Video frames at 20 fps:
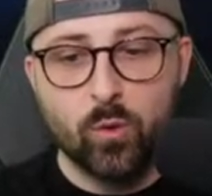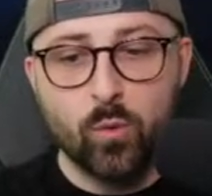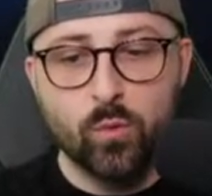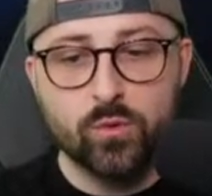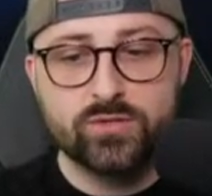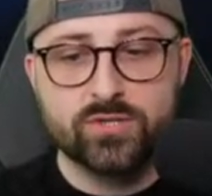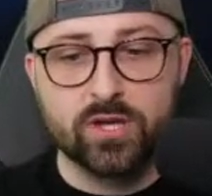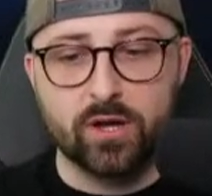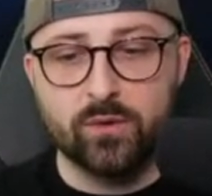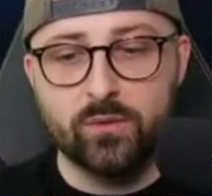
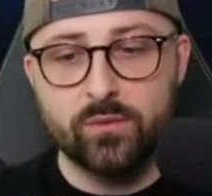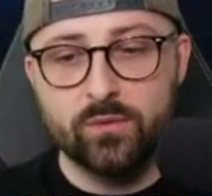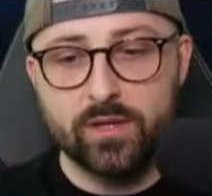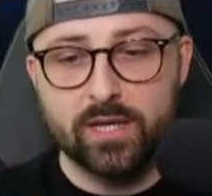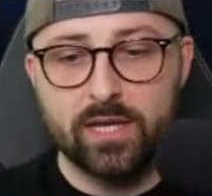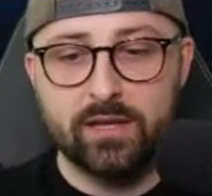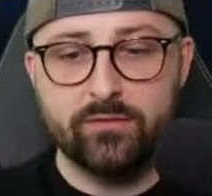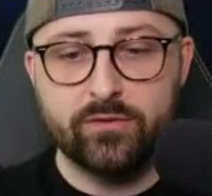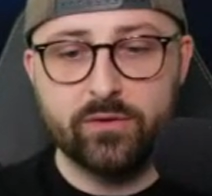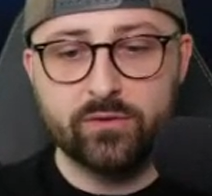Also,
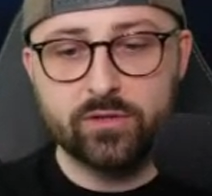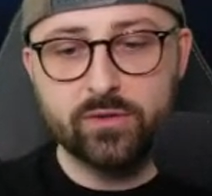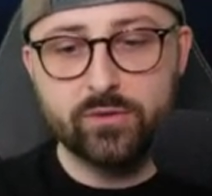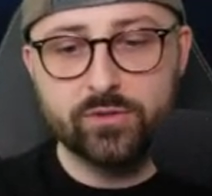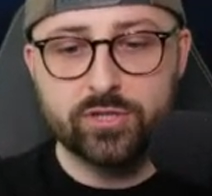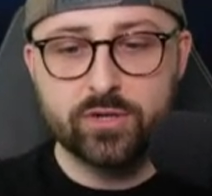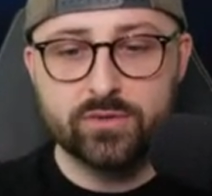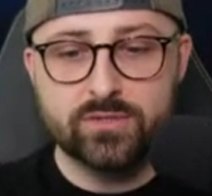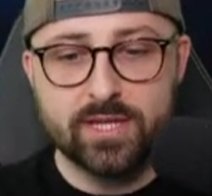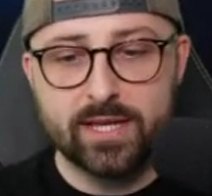if you
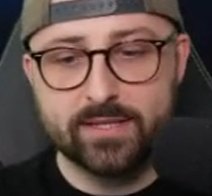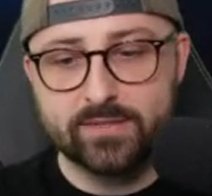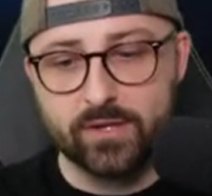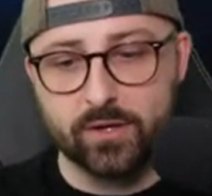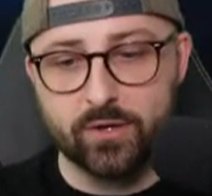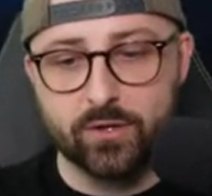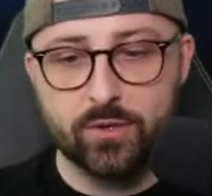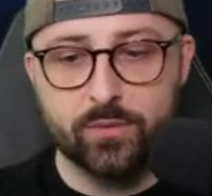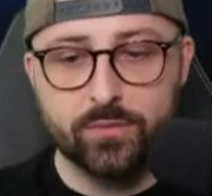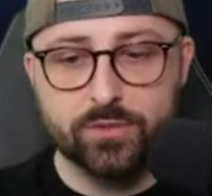do choose
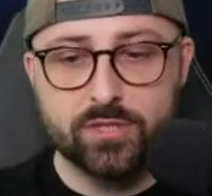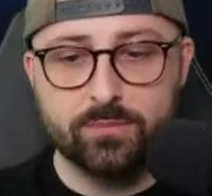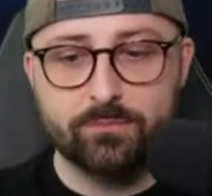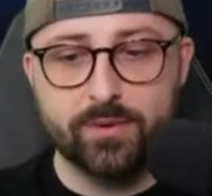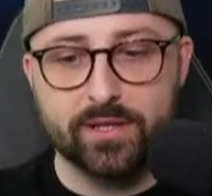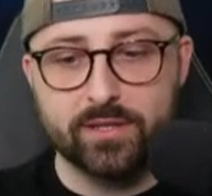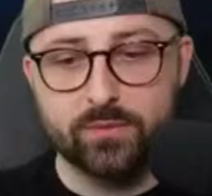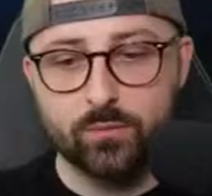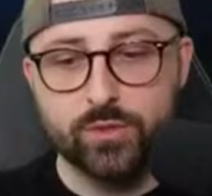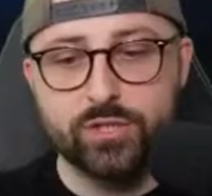Neto, who would you
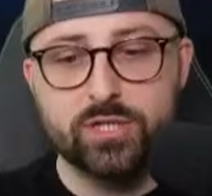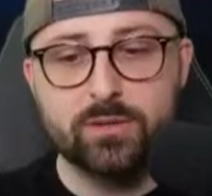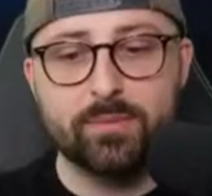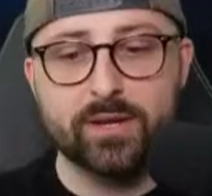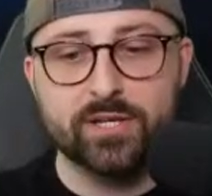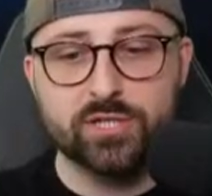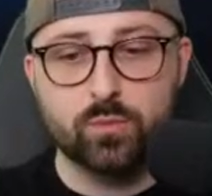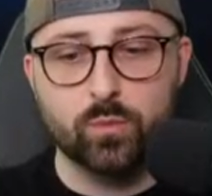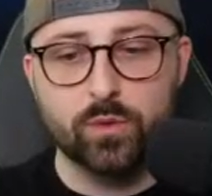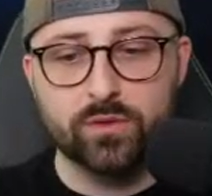bench? Would you
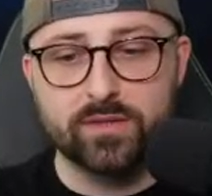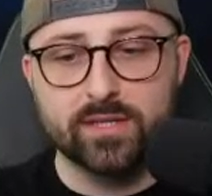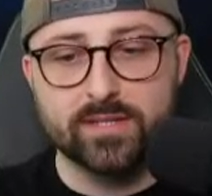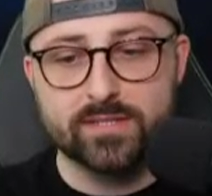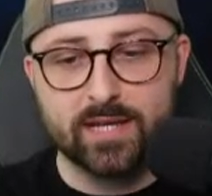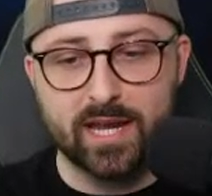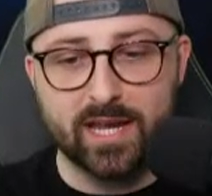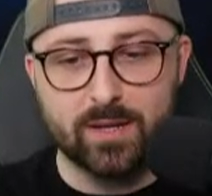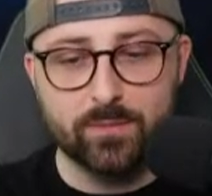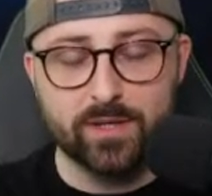bench Wood
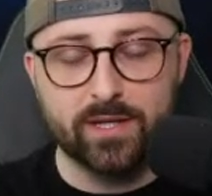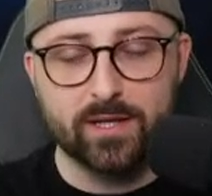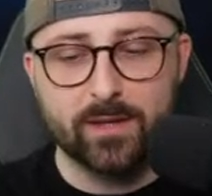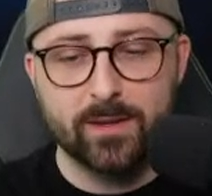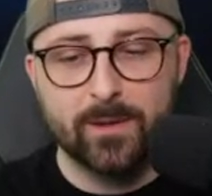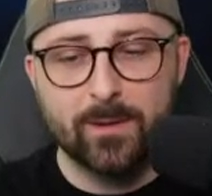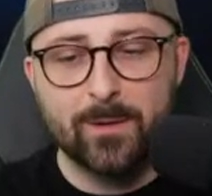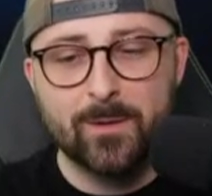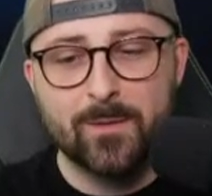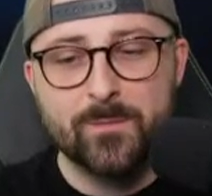this game
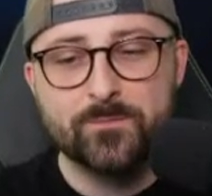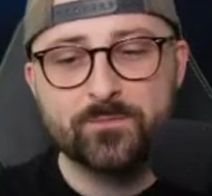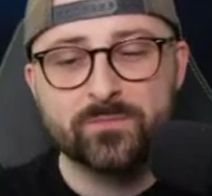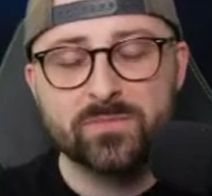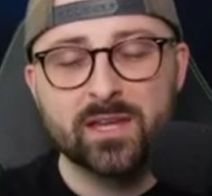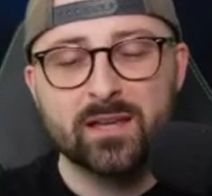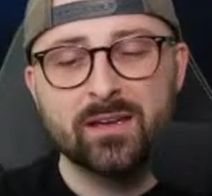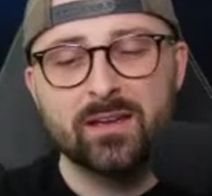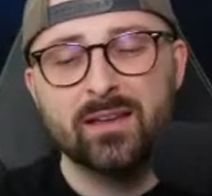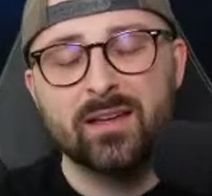week?
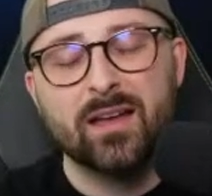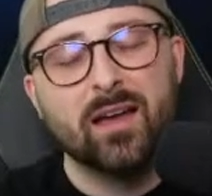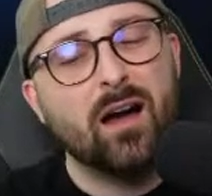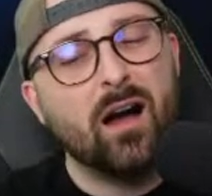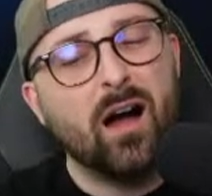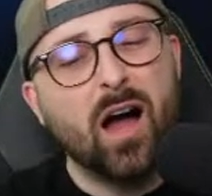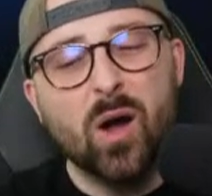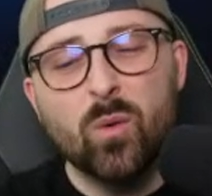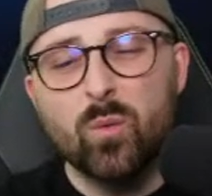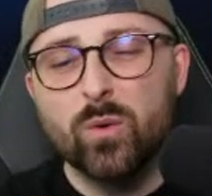
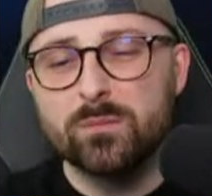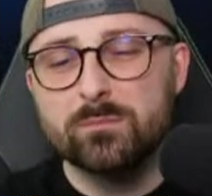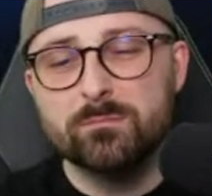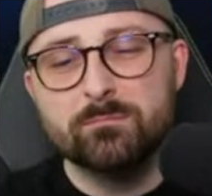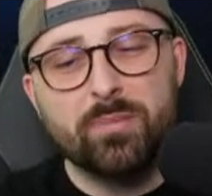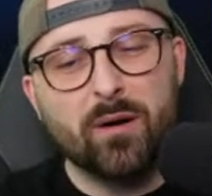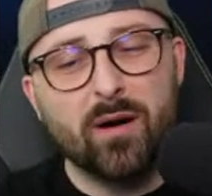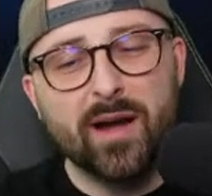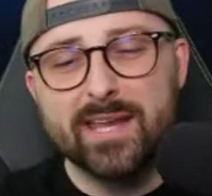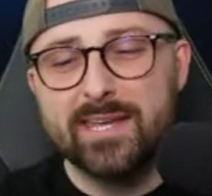I
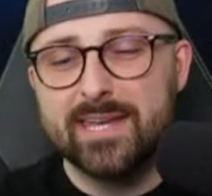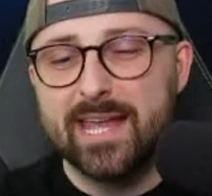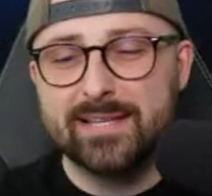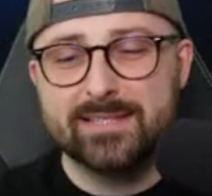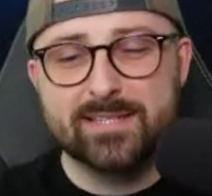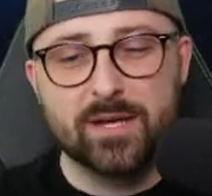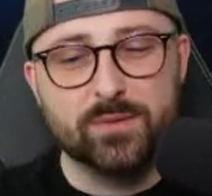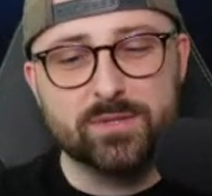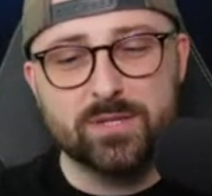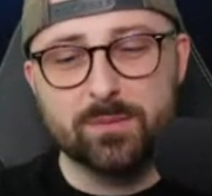wouldn't buy
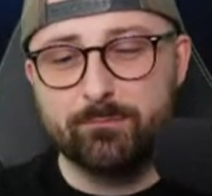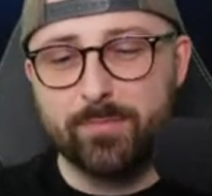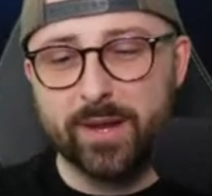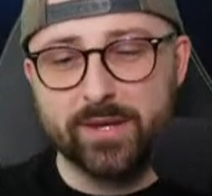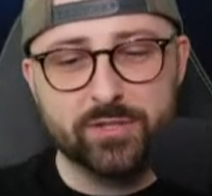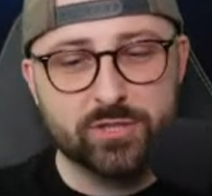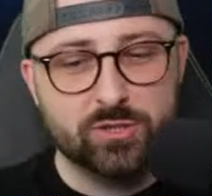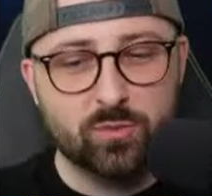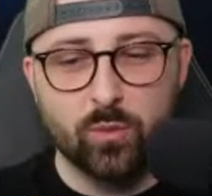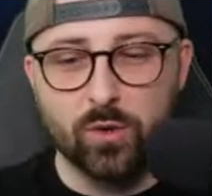Neto to
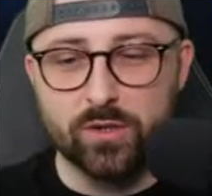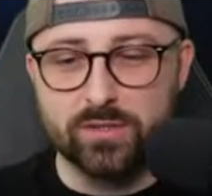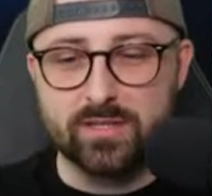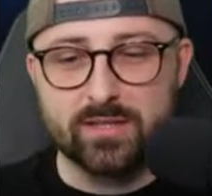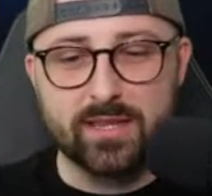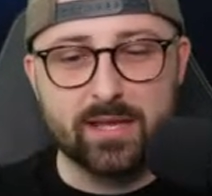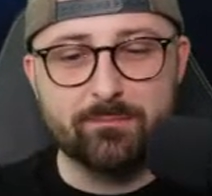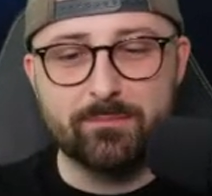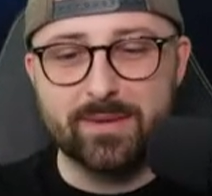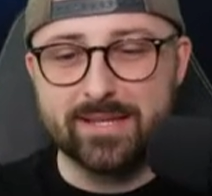bench Wood
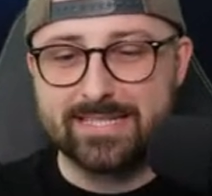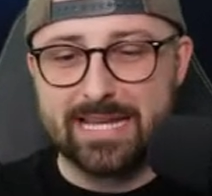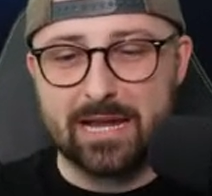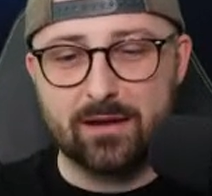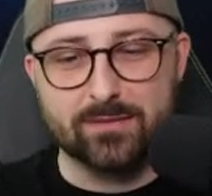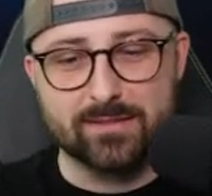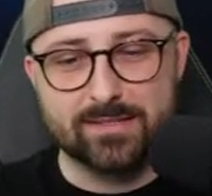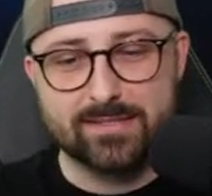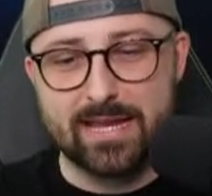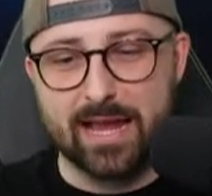to then miss
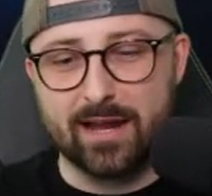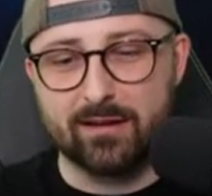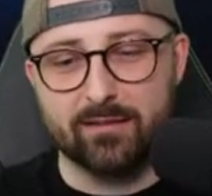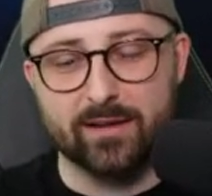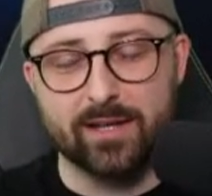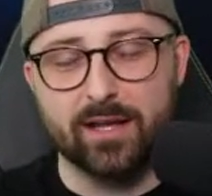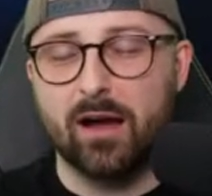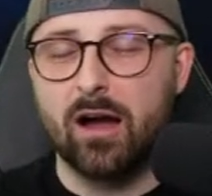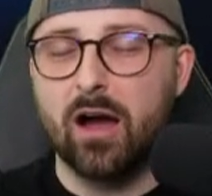out on Saka.